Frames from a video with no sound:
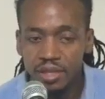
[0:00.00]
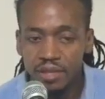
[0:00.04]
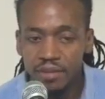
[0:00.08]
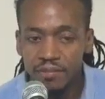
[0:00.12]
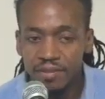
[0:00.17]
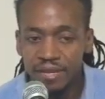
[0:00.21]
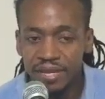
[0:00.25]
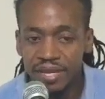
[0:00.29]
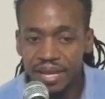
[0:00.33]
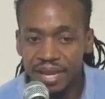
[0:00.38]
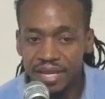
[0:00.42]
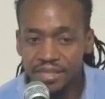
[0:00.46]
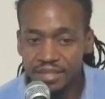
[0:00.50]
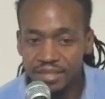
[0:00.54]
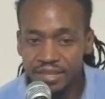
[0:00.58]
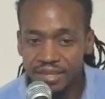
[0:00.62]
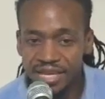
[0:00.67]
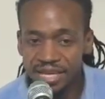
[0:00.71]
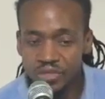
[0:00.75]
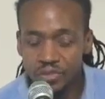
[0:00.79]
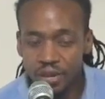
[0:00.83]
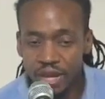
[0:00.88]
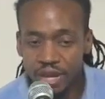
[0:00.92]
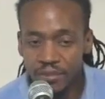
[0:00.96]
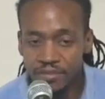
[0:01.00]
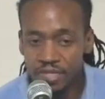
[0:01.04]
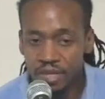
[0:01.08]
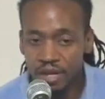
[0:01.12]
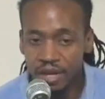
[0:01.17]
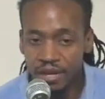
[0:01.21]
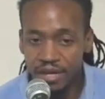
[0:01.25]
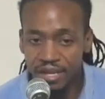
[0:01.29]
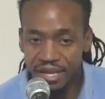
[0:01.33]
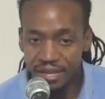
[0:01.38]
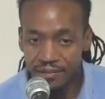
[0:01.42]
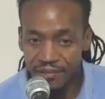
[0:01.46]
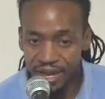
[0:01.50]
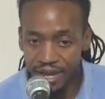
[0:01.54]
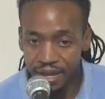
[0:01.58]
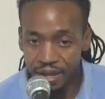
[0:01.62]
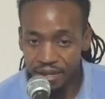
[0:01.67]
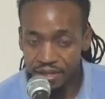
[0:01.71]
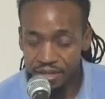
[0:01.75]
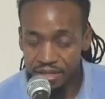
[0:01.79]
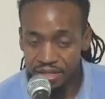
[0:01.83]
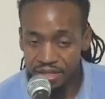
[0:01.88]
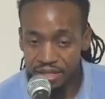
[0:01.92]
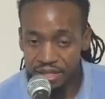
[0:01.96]
But yeah, so that's why I'm talking
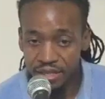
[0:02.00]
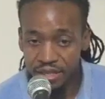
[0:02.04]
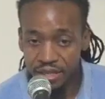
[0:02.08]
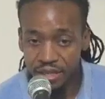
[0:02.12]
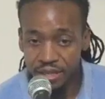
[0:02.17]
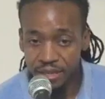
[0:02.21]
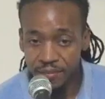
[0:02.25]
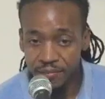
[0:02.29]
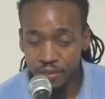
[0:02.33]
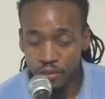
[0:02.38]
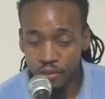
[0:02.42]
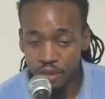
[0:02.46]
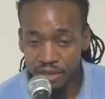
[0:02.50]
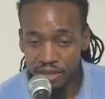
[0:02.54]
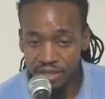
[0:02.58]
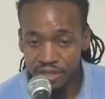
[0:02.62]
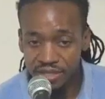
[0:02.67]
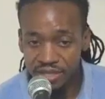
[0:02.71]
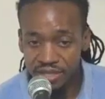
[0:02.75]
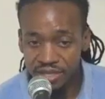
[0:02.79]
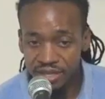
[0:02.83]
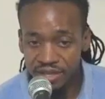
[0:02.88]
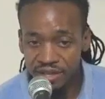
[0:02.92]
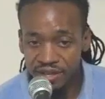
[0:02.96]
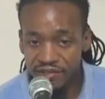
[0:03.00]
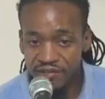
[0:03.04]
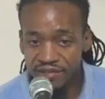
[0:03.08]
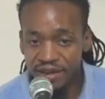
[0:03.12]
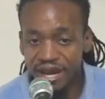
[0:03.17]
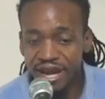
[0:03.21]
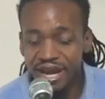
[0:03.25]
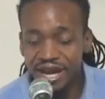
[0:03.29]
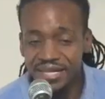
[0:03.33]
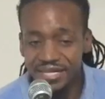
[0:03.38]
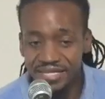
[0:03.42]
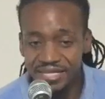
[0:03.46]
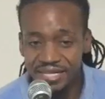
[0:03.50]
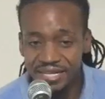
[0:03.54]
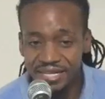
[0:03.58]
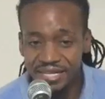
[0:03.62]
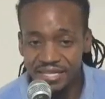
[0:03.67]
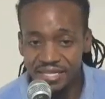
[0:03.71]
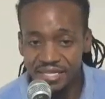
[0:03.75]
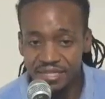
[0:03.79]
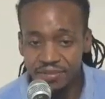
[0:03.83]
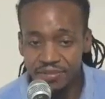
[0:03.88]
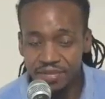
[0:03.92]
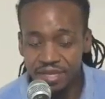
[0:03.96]
about the importance of
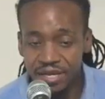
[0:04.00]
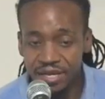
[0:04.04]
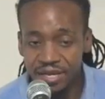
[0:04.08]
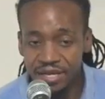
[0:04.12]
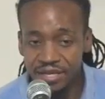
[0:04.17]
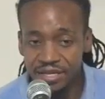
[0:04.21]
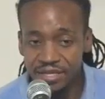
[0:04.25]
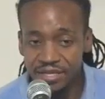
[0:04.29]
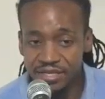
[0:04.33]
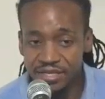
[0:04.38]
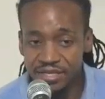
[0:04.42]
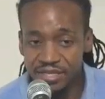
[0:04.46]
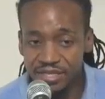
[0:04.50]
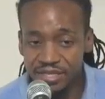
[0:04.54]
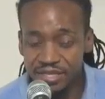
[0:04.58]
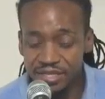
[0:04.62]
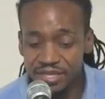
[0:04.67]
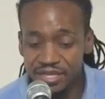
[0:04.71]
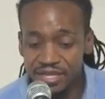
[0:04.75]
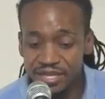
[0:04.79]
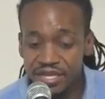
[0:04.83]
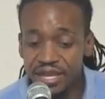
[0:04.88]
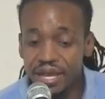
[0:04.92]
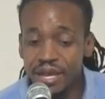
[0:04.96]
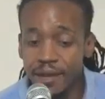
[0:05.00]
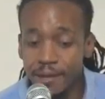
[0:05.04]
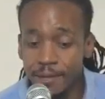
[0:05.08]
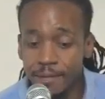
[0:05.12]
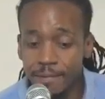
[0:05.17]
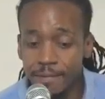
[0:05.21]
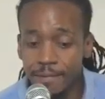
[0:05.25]
aunties because, yeah,